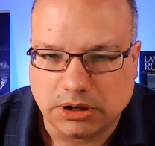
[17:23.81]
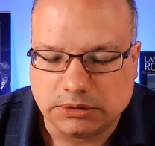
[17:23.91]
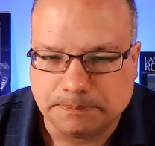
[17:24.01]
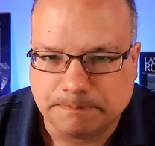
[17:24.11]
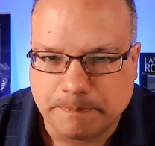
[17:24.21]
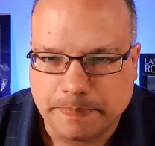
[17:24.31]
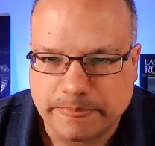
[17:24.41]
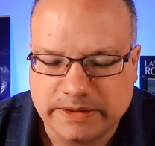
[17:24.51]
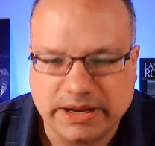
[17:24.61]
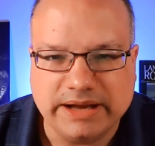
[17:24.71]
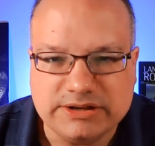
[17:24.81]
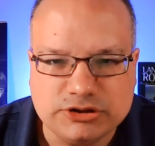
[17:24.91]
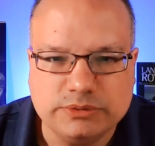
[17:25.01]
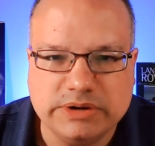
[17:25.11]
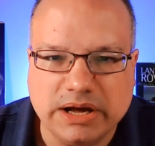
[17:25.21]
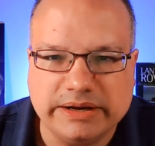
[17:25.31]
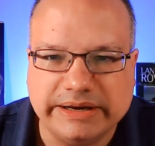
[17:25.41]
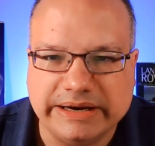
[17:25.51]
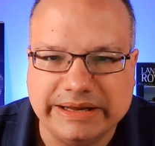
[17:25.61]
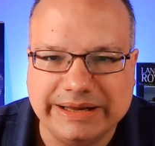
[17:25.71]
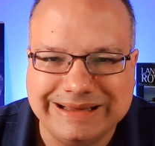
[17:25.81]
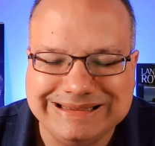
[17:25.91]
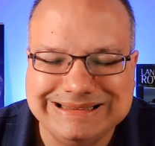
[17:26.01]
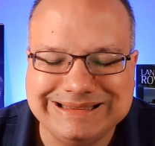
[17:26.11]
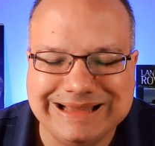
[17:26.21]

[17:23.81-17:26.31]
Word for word: Um, the 929 it,